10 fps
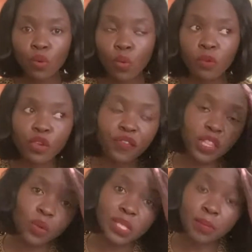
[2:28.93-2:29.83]
your
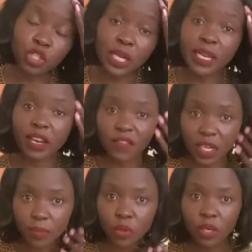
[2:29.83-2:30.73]
father was emotionally
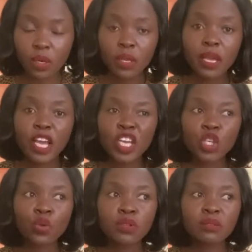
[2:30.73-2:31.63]
unavailable,
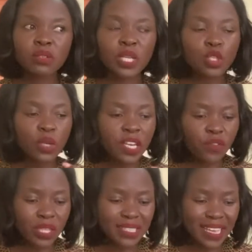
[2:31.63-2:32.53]
you tend to live
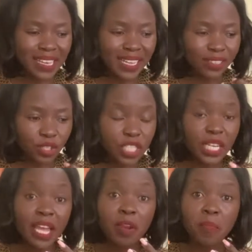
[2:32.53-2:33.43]
with this anger and rage.
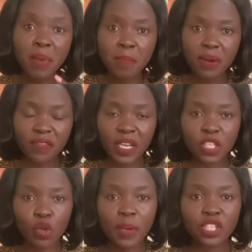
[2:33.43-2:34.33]
And I remember feeling
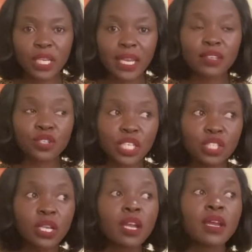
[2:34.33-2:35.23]
so much anger and
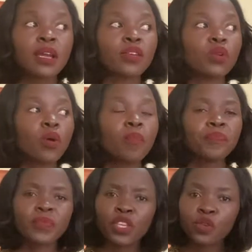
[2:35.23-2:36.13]
rage.
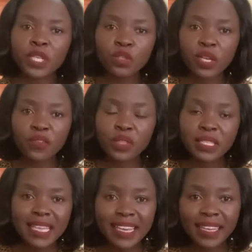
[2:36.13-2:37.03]
You tend to live with
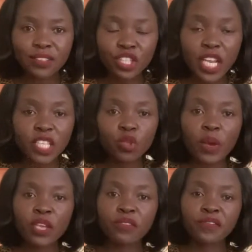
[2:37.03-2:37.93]
this anger and rage
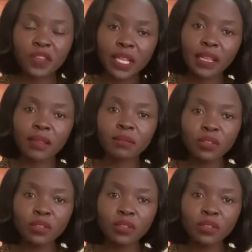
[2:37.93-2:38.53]
where you feel,